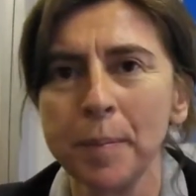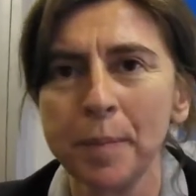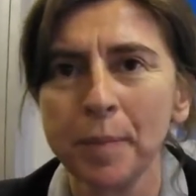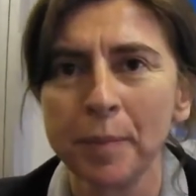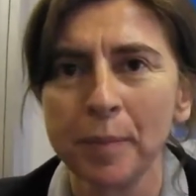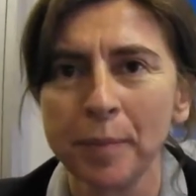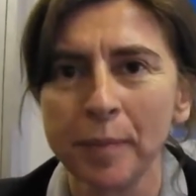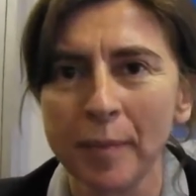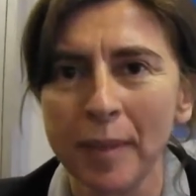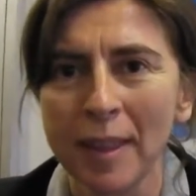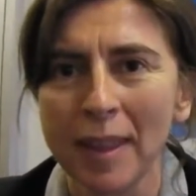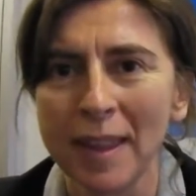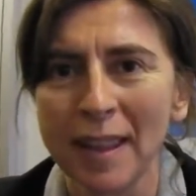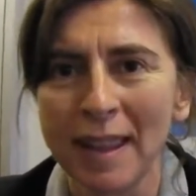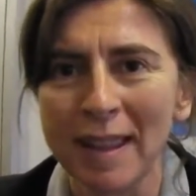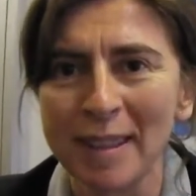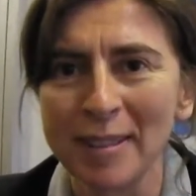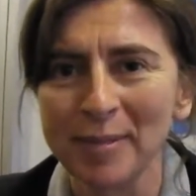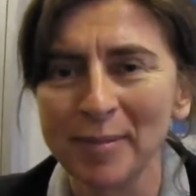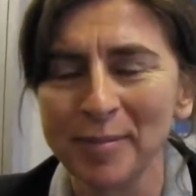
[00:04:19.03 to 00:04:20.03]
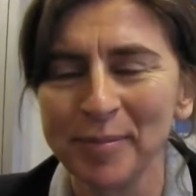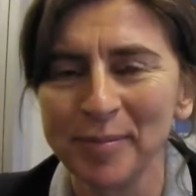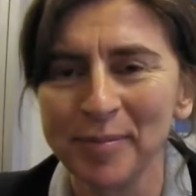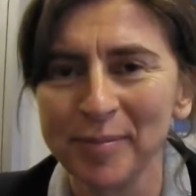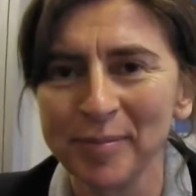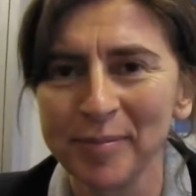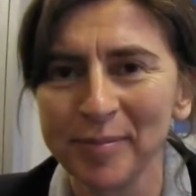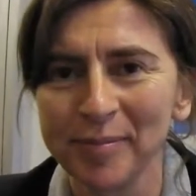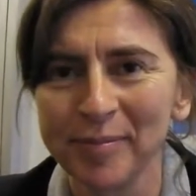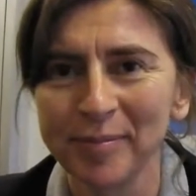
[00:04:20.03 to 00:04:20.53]
Great. So um,
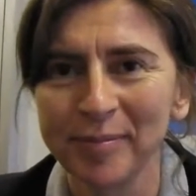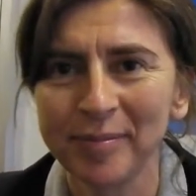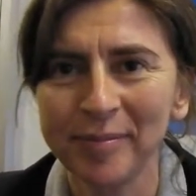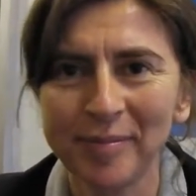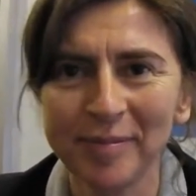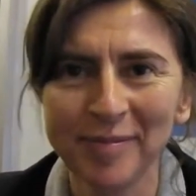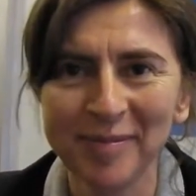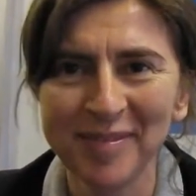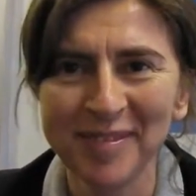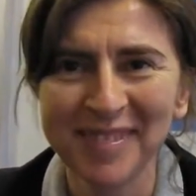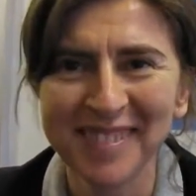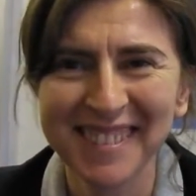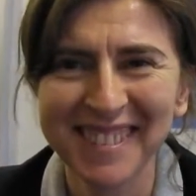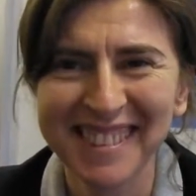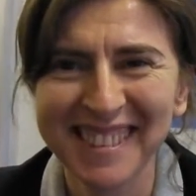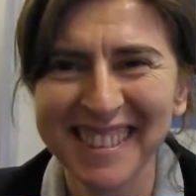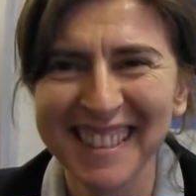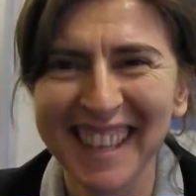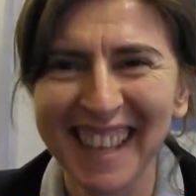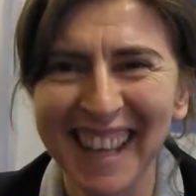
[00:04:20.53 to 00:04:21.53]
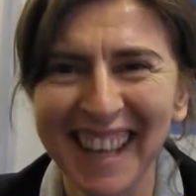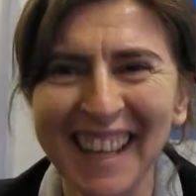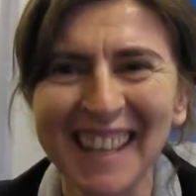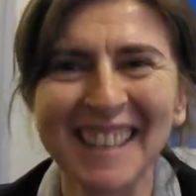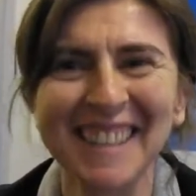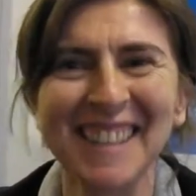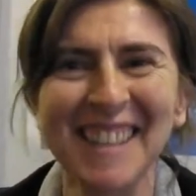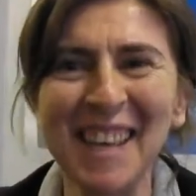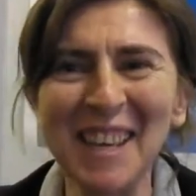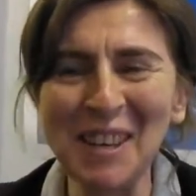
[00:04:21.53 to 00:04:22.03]
it's lovely talking to you. Thank you
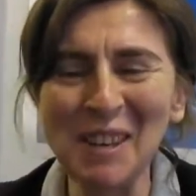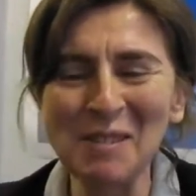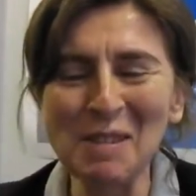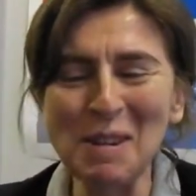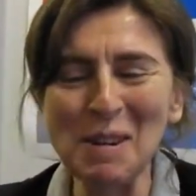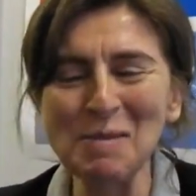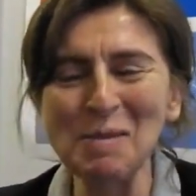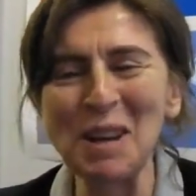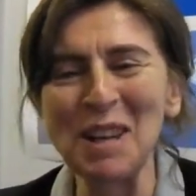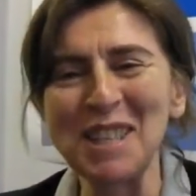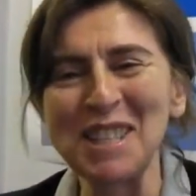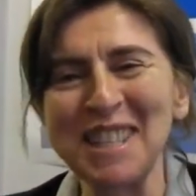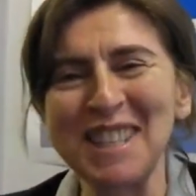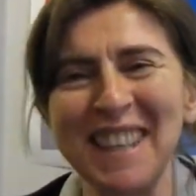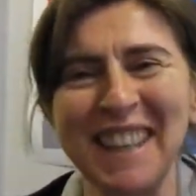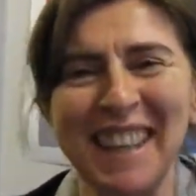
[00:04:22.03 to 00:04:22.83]
very much. Thank you very much.